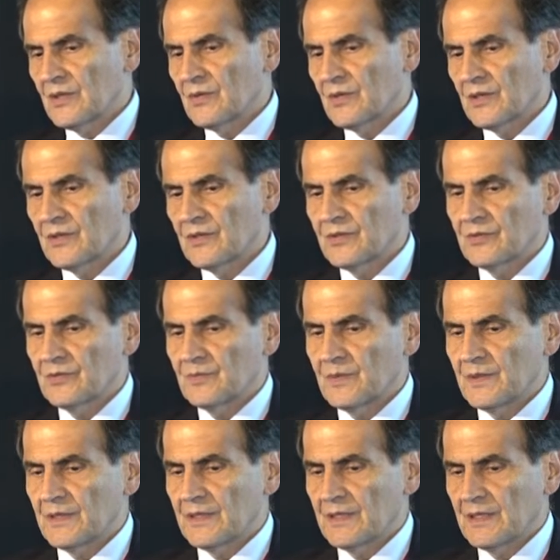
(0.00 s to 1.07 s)
who are going to
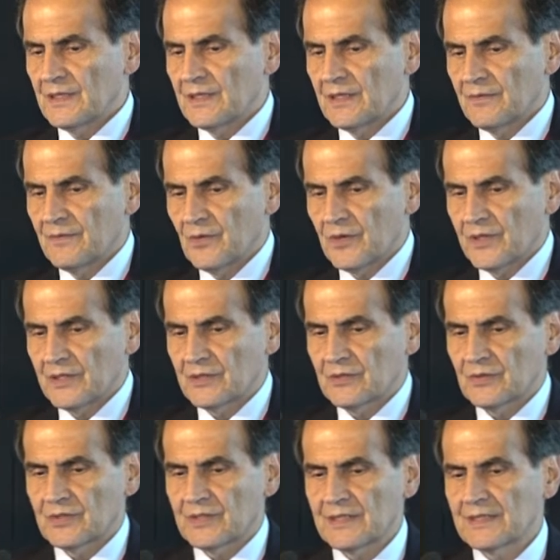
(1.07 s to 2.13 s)
be in the 40
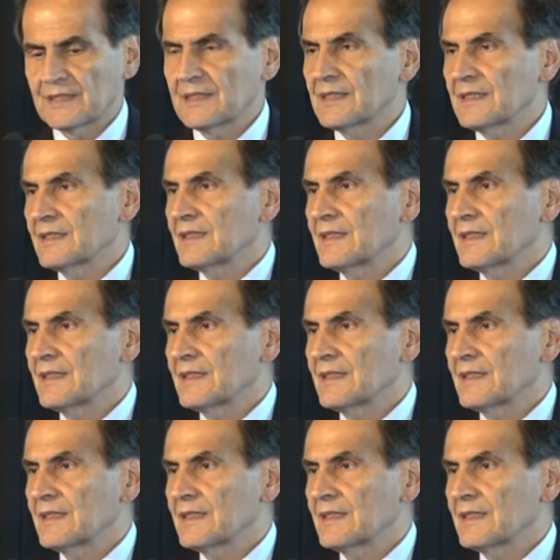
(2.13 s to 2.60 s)
to 60.